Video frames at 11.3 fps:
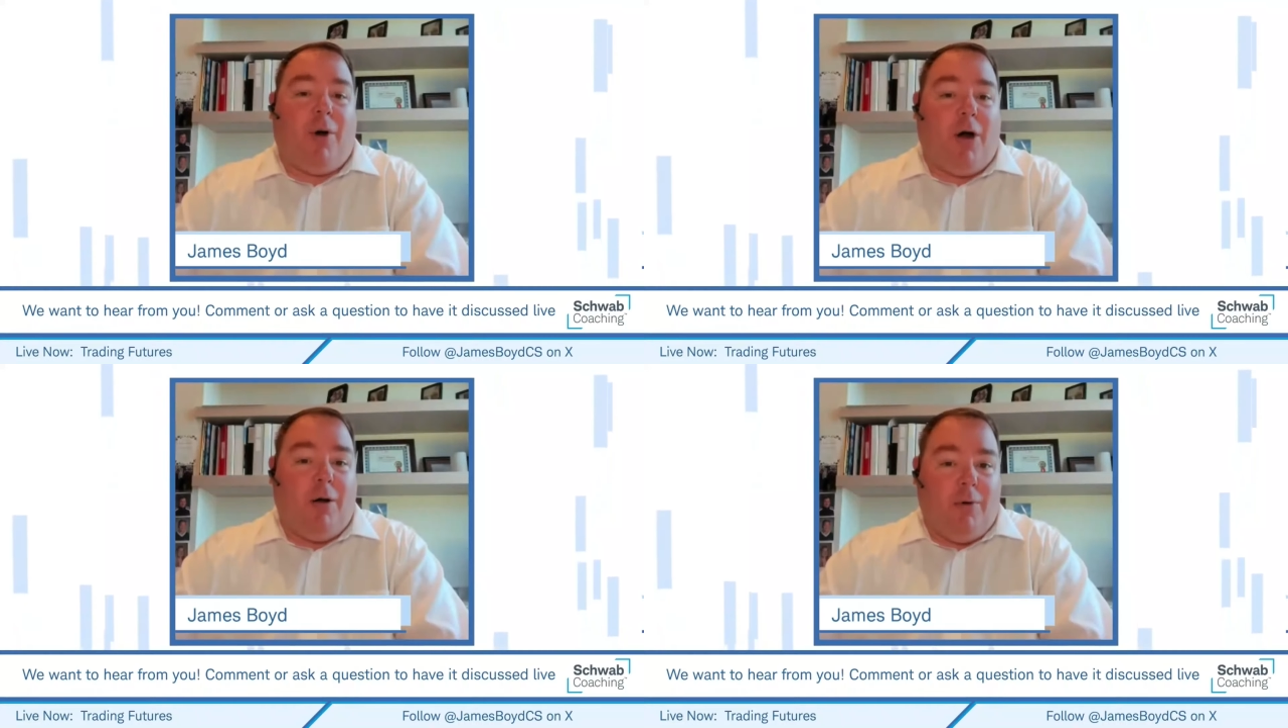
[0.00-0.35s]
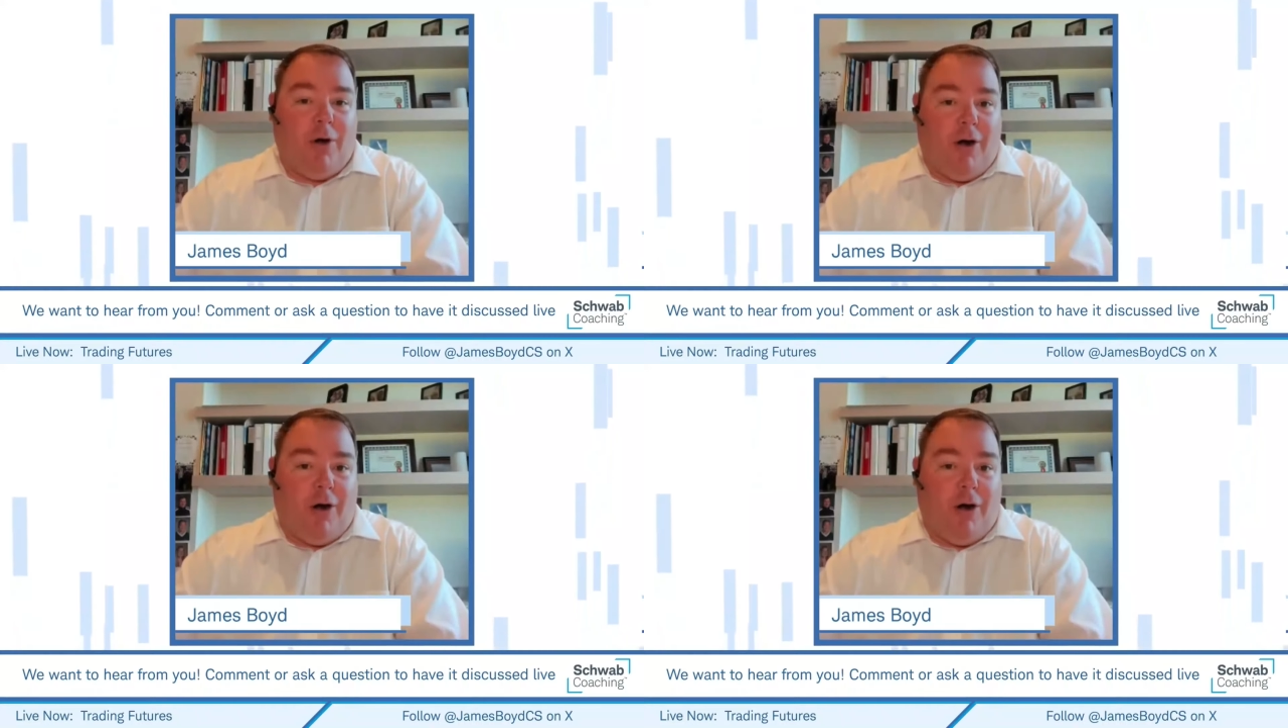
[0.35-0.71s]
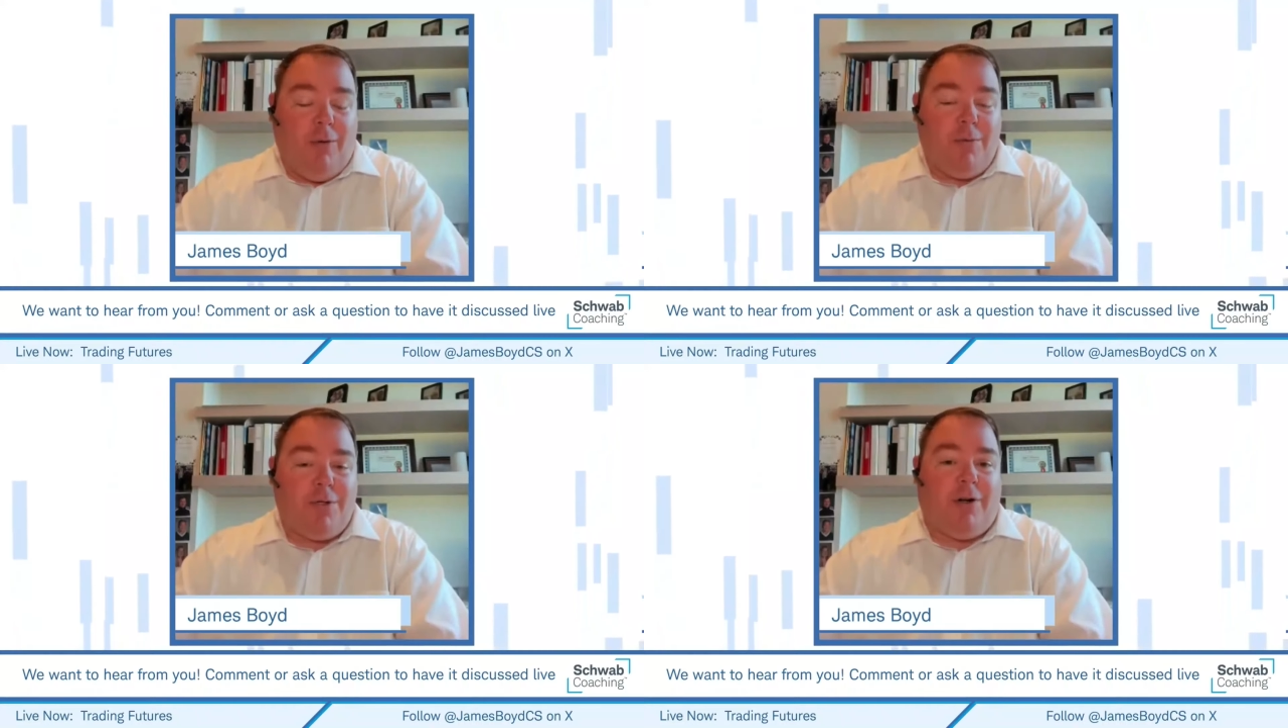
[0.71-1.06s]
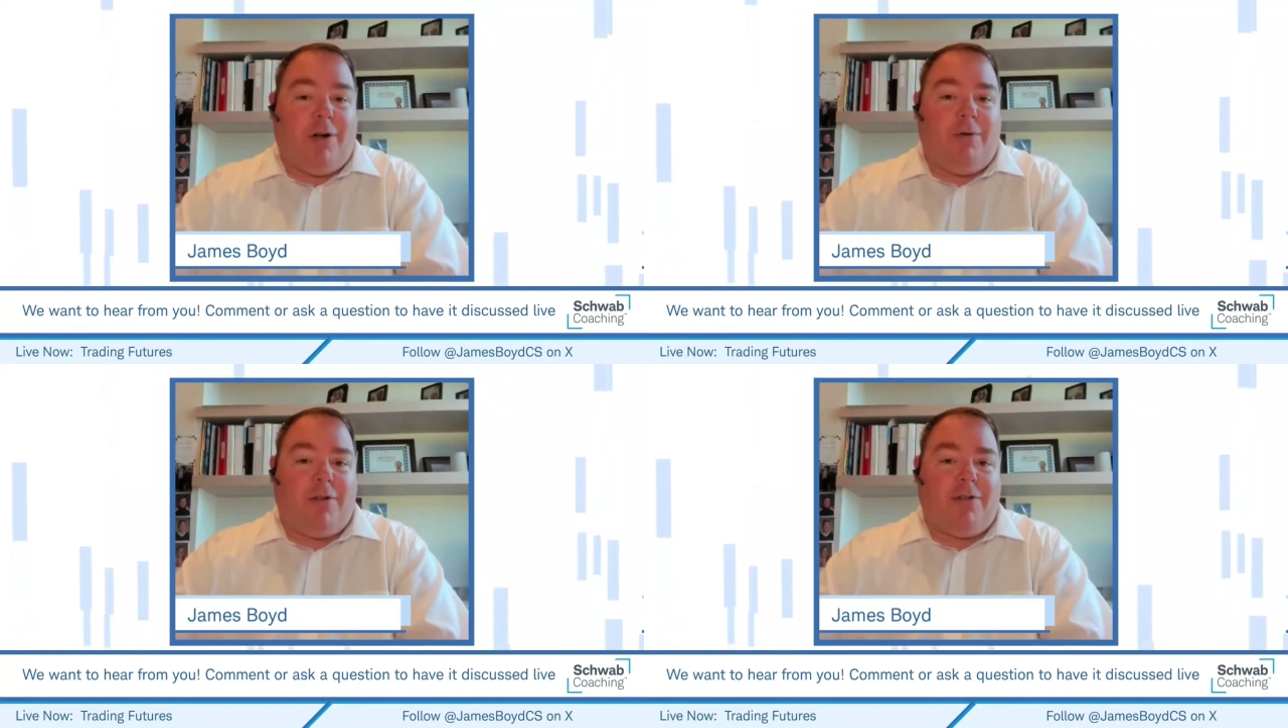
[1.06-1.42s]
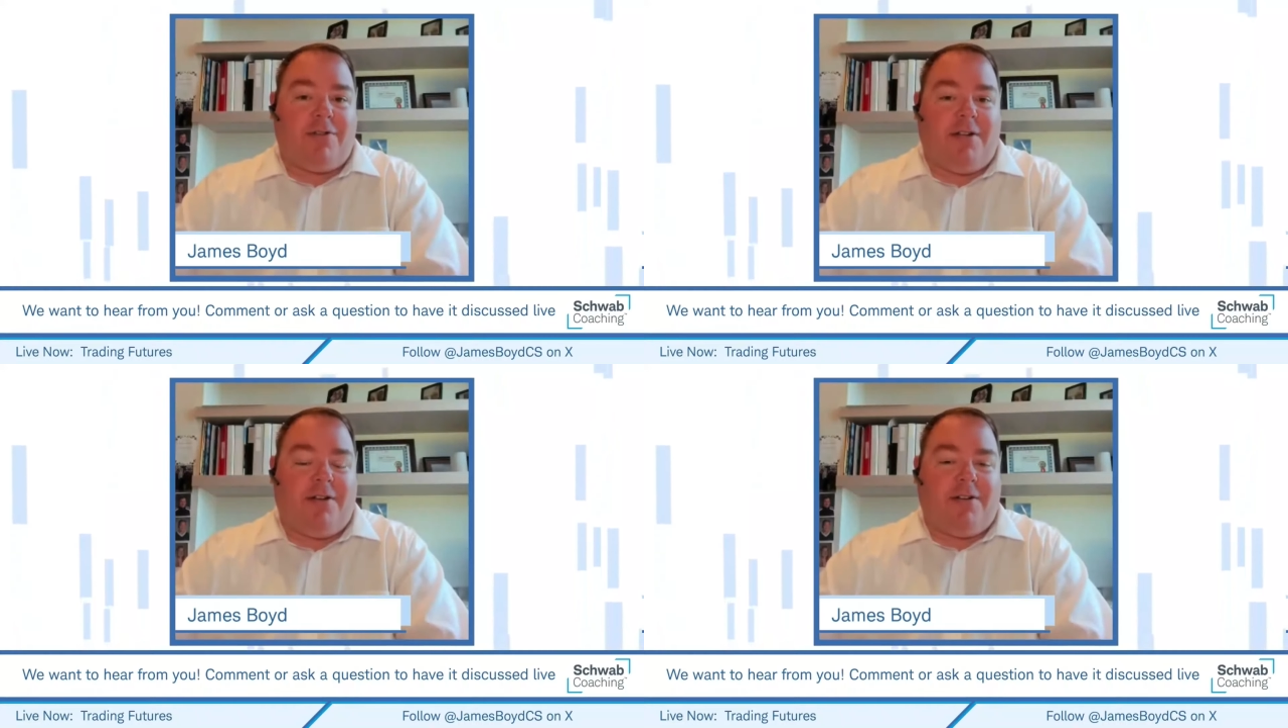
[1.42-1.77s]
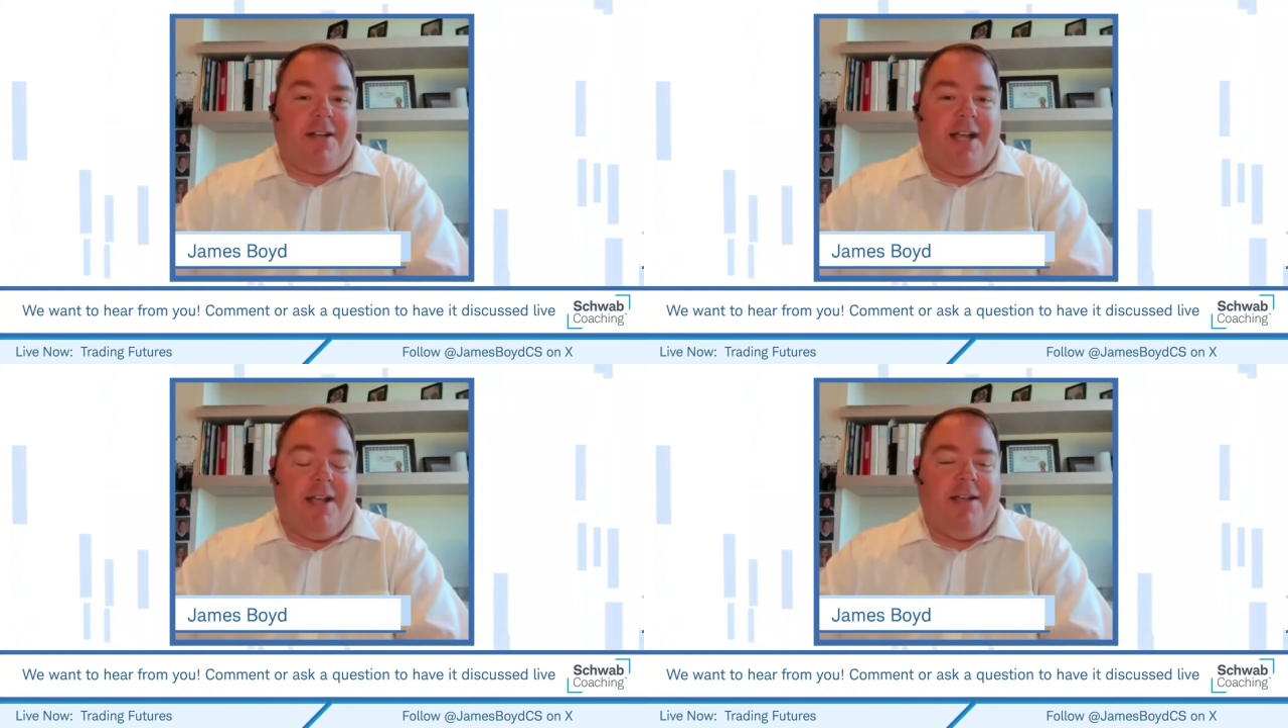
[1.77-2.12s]
Barbara Armstrong with us here
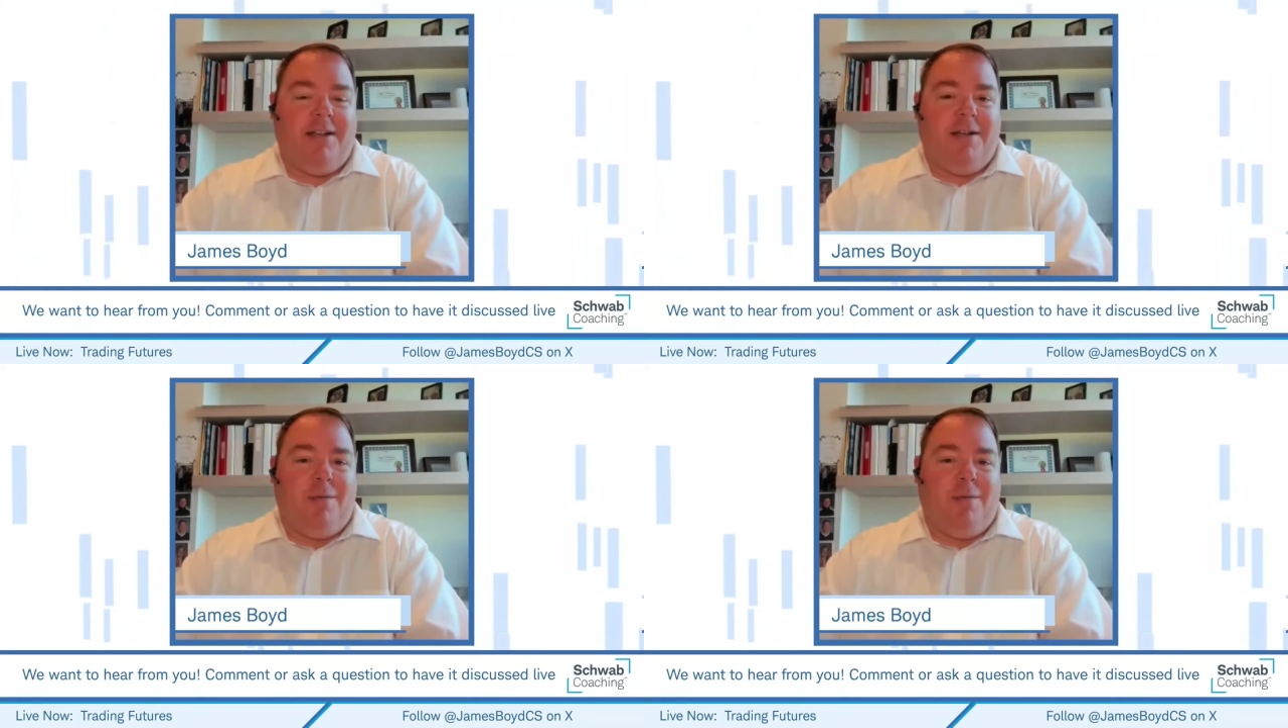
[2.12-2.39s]
today.